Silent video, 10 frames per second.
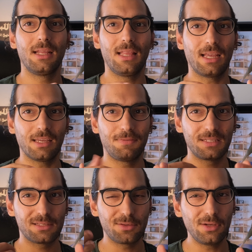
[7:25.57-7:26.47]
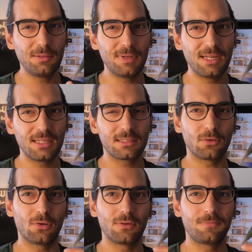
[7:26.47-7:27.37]
Like if it's 30 minutes
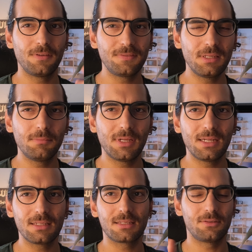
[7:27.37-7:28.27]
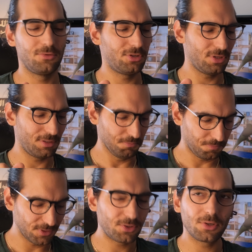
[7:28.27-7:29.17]
or 15 minutes, you should
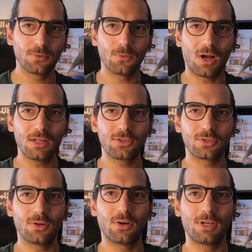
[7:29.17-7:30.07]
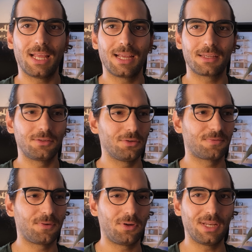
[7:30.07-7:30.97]
put your watch, or like your
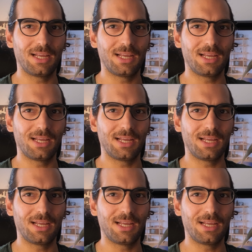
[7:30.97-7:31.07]
phone.